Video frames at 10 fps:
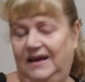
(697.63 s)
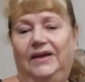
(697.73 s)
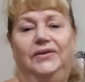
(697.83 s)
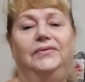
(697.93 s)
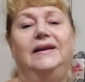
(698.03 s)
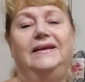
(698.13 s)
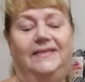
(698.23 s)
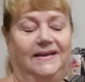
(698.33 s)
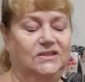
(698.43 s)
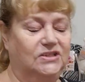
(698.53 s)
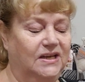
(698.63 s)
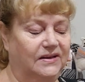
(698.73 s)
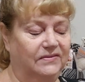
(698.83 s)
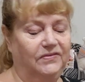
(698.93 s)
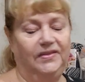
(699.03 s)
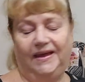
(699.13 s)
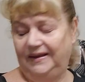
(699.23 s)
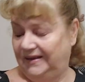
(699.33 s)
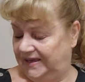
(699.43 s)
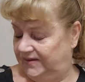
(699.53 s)
And I really thank Janet for
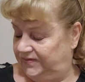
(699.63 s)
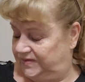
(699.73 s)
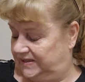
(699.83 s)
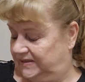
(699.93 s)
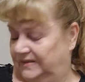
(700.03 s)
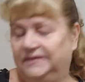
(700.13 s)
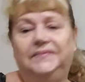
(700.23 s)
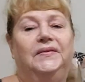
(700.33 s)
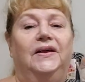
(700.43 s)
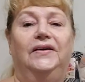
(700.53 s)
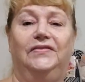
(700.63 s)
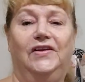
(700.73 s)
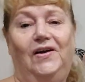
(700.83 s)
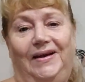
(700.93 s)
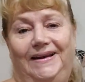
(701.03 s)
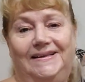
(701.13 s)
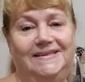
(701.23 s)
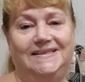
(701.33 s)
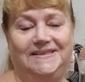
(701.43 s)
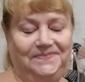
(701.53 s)
that gift of
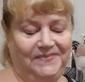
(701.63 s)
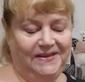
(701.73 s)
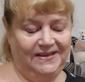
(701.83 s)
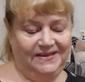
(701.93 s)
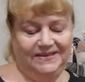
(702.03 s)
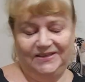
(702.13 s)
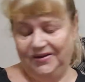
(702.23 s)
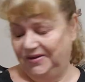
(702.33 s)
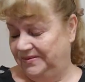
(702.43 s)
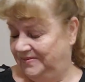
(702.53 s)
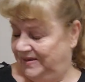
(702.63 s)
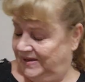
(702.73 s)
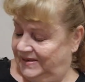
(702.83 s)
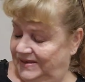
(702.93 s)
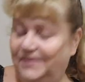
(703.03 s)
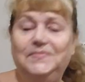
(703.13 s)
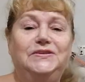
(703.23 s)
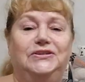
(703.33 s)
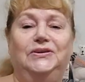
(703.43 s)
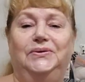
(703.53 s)
kindness. So number
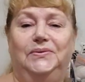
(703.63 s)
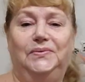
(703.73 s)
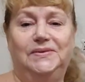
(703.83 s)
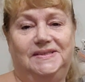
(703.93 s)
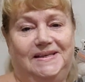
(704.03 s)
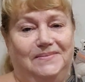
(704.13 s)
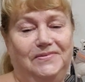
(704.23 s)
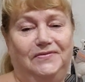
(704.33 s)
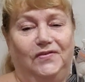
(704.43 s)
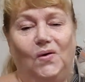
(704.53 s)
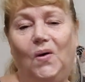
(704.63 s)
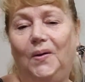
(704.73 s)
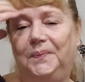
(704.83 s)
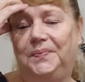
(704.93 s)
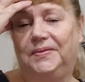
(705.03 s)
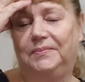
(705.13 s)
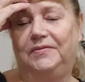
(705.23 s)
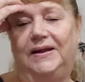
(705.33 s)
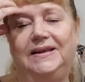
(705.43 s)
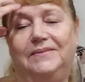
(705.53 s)
2 was number 4.
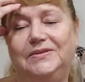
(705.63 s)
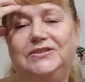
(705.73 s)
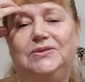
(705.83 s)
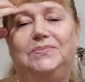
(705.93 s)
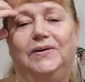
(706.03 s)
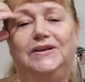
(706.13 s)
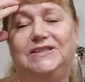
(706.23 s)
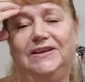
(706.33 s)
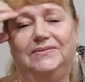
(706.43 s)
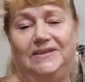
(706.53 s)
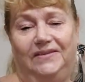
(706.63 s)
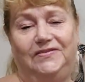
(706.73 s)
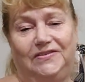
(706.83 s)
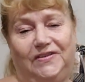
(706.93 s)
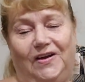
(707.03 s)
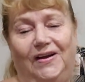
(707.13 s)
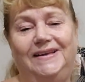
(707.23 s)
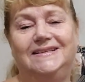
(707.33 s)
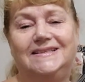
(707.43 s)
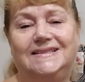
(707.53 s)
My number 2 project gift of
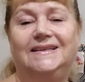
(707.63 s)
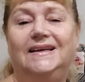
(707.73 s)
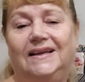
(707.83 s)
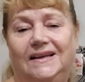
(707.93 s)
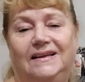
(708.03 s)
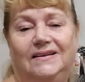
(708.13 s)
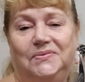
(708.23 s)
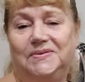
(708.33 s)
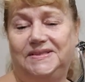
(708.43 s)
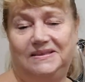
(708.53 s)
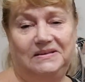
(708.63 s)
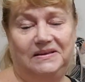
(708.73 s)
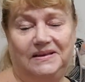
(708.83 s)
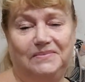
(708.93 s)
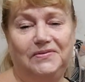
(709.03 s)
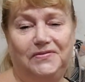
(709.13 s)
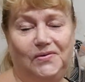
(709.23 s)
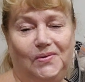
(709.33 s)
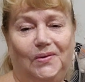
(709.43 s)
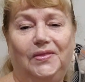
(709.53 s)
kindness was number
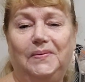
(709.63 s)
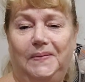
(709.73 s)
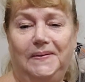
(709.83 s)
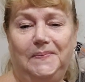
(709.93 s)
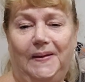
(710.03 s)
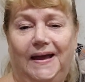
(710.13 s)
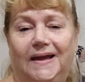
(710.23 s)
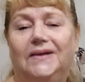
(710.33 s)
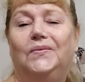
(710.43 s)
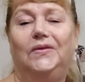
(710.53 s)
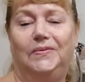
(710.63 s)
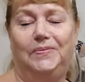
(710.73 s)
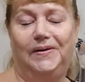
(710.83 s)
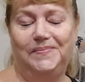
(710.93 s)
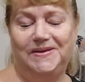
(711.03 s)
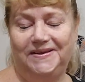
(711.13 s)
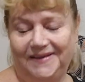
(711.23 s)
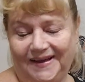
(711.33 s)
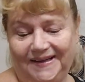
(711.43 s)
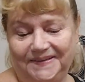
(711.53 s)
4, the pink bag with the premier
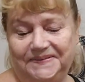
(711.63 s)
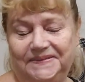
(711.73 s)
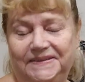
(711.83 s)
yarn.